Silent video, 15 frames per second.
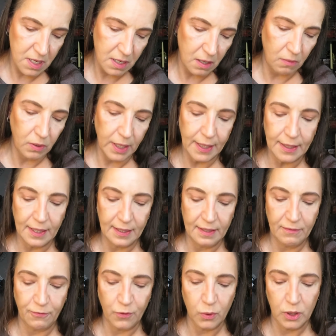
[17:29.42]
Oh, and
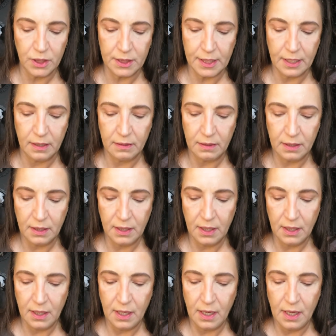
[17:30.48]
of course their
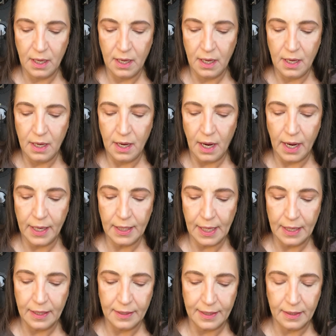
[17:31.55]
highlight,